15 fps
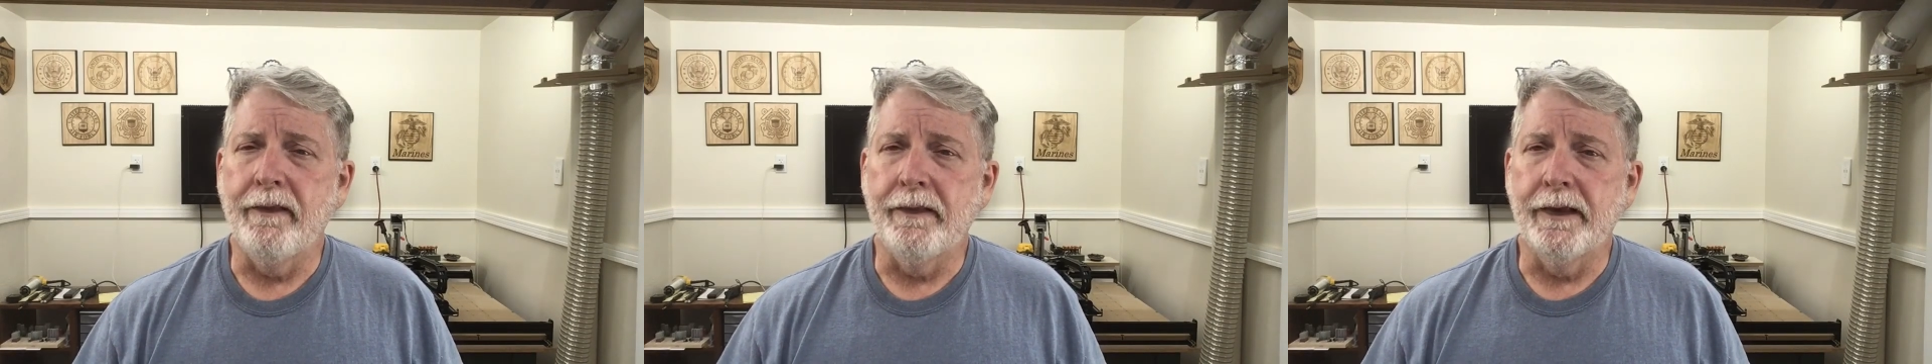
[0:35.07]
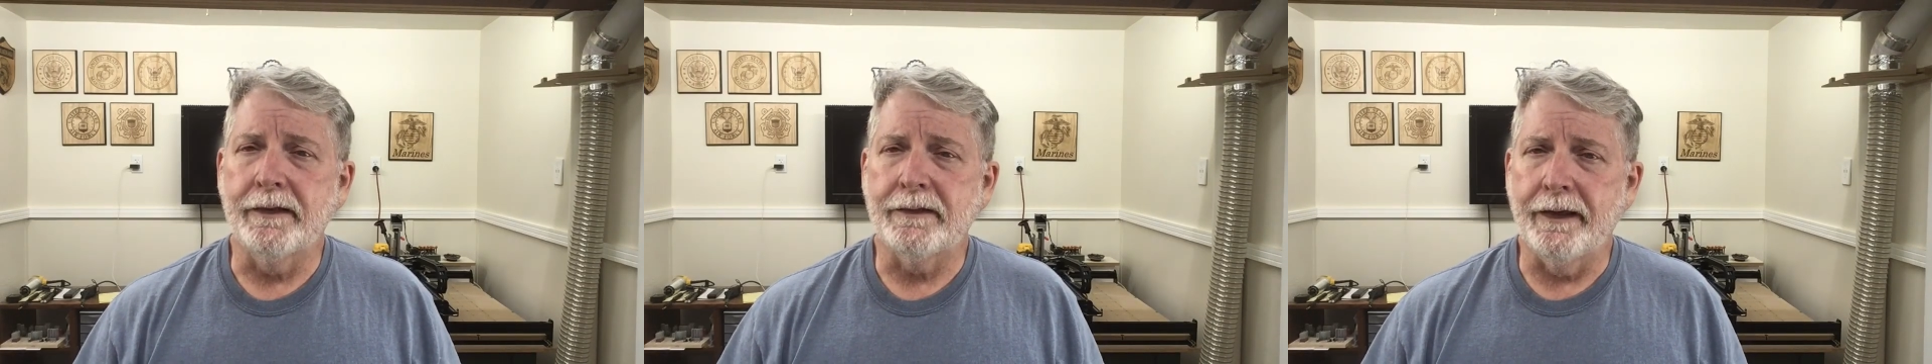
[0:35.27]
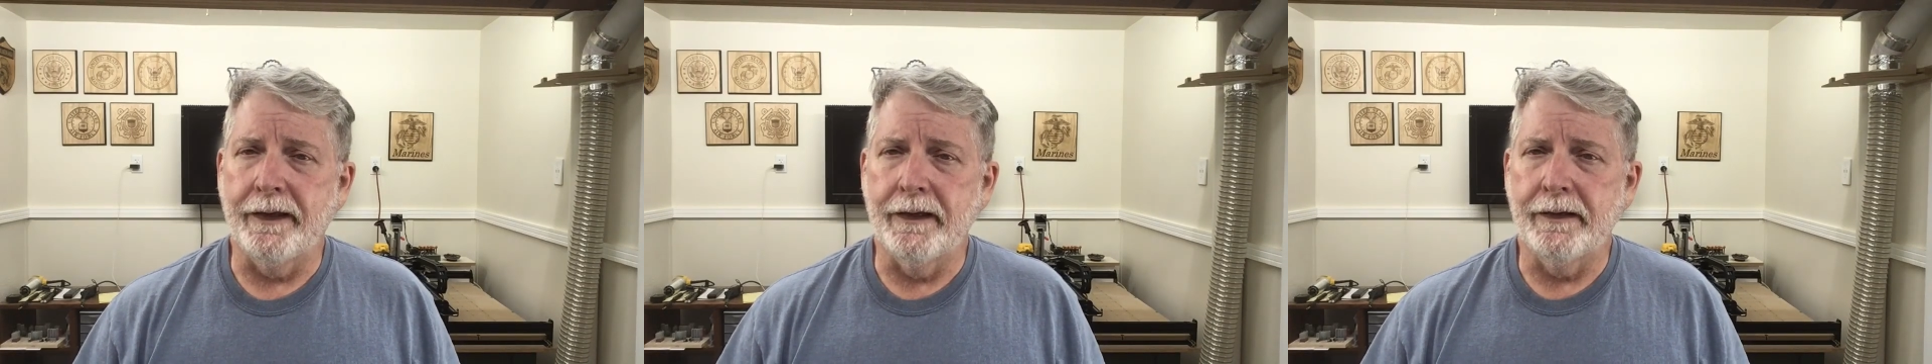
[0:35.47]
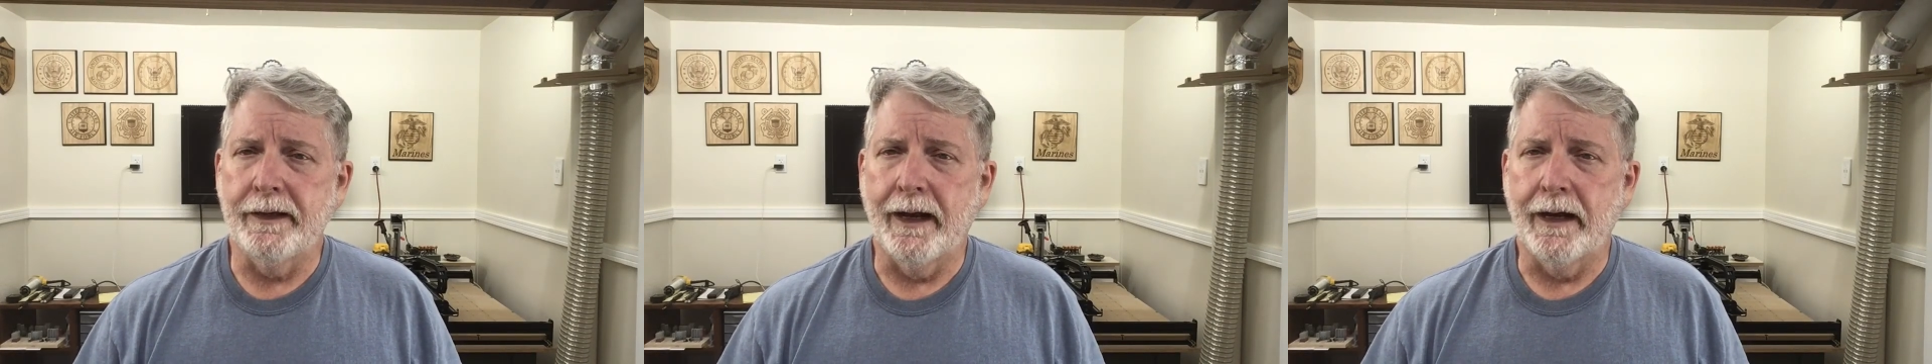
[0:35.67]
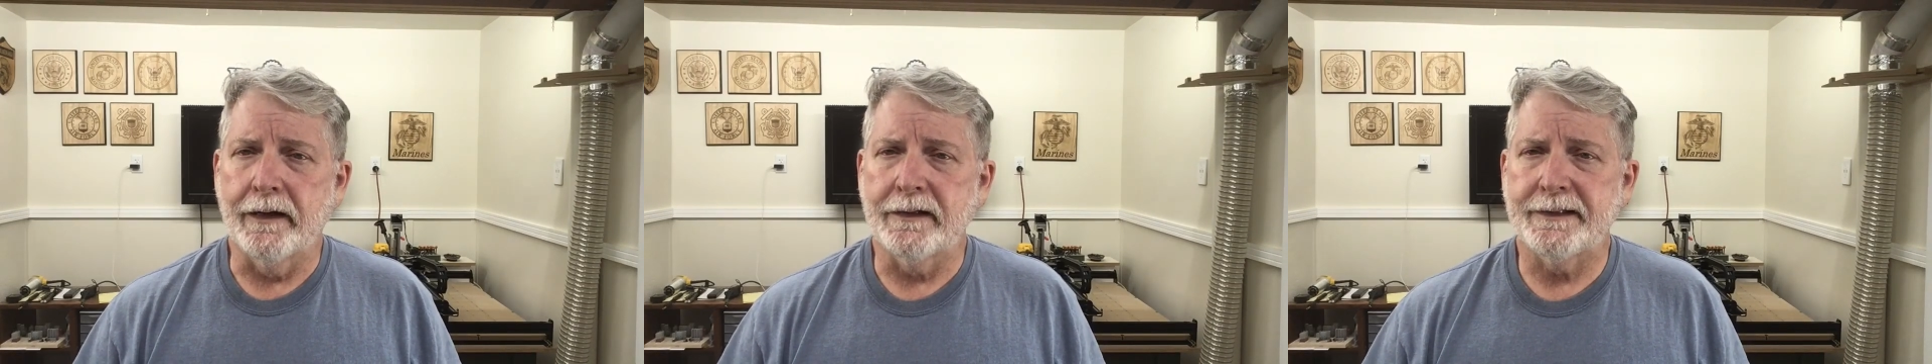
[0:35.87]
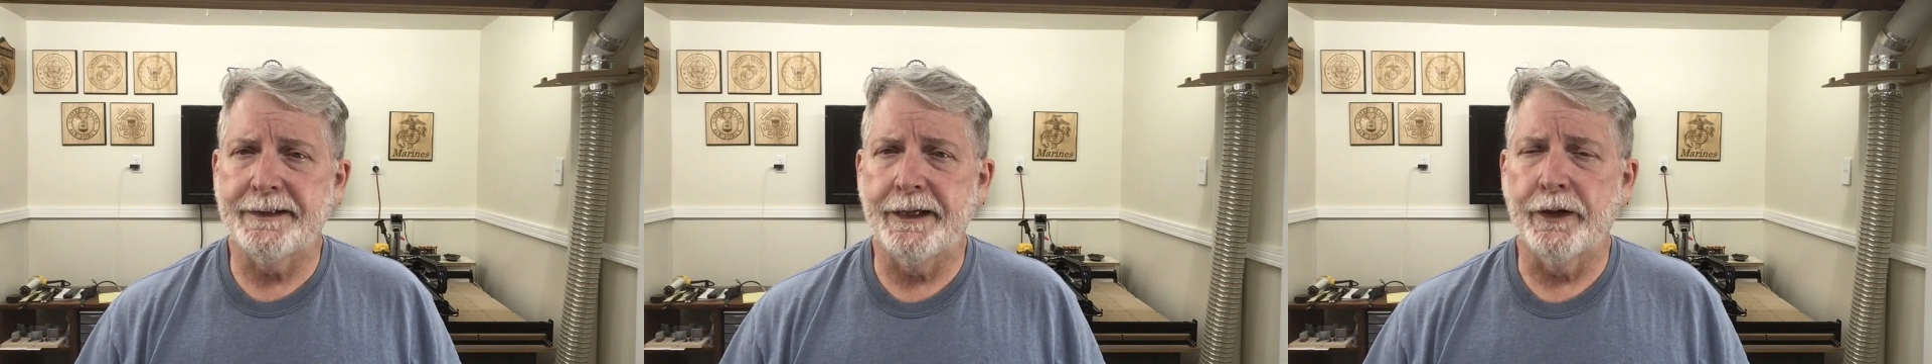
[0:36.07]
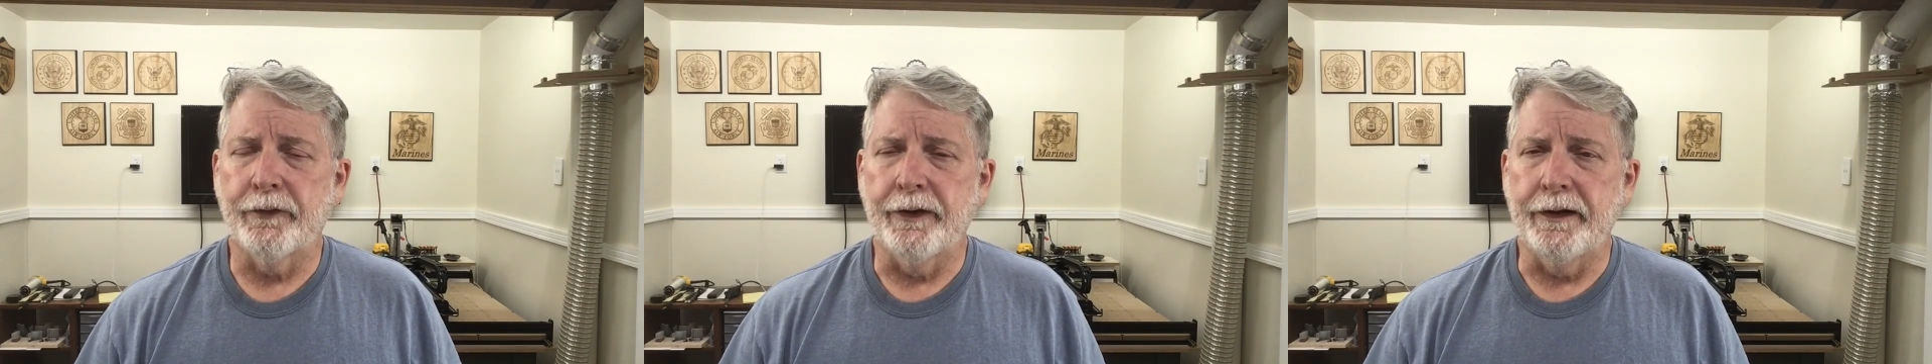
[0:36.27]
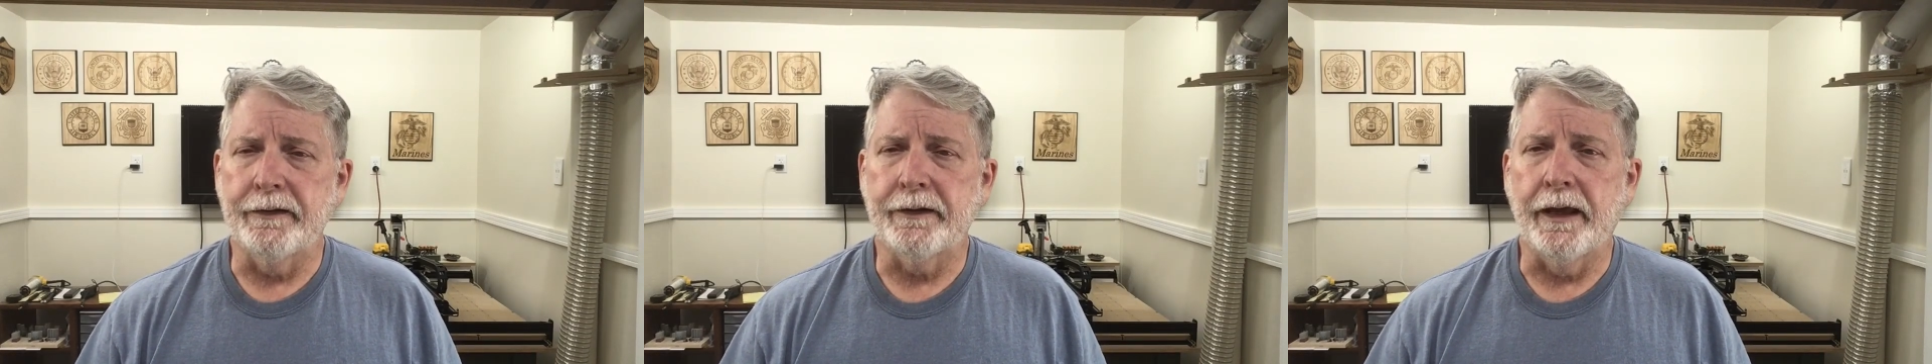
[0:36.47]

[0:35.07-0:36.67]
this entire series